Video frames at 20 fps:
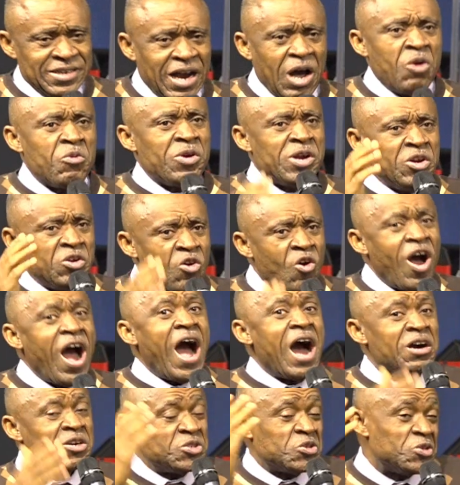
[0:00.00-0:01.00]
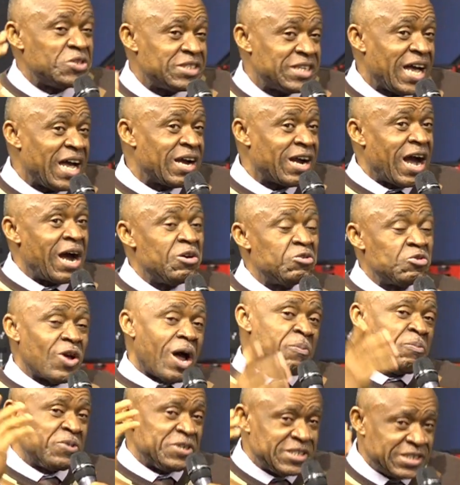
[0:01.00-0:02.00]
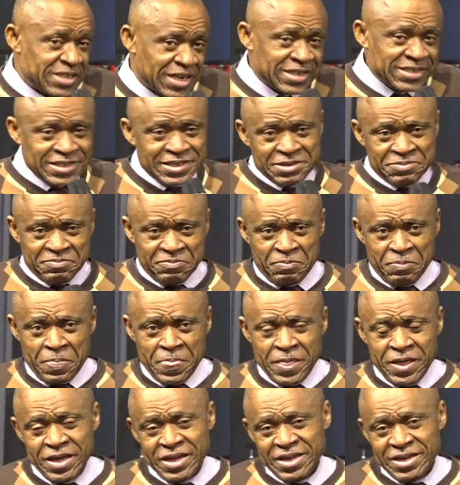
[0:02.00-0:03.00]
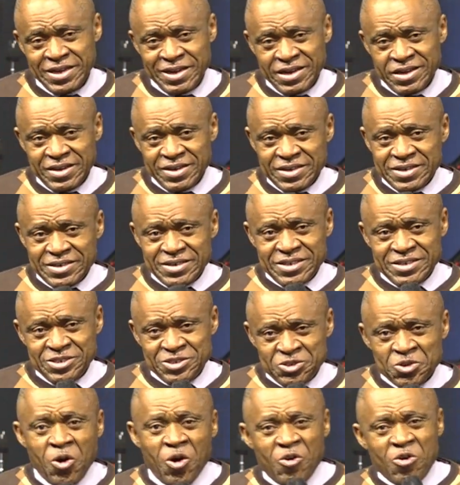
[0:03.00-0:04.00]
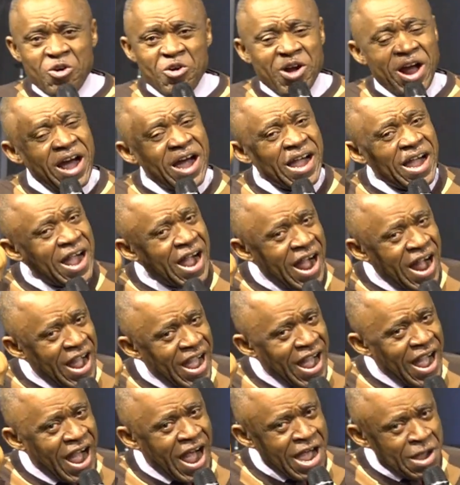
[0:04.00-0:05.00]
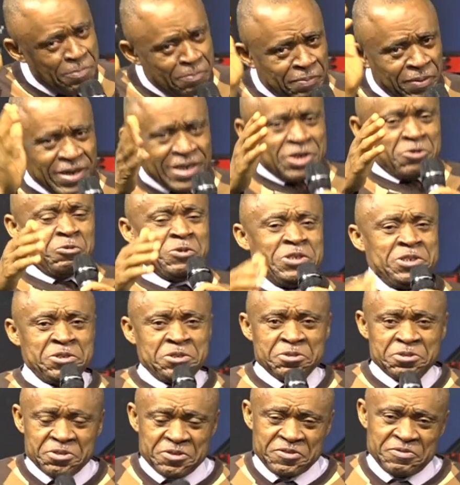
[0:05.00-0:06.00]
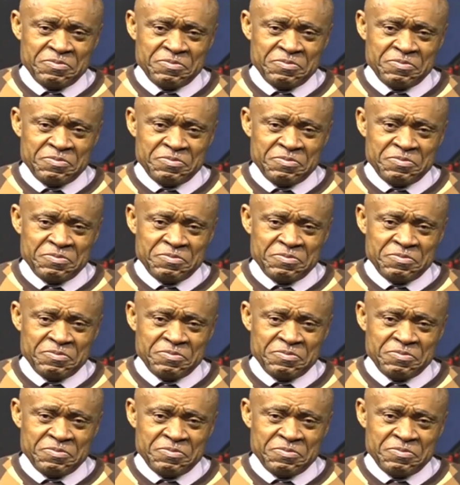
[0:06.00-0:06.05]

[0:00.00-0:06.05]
that we know how to thank, how to appreciate Him. So I plead with you.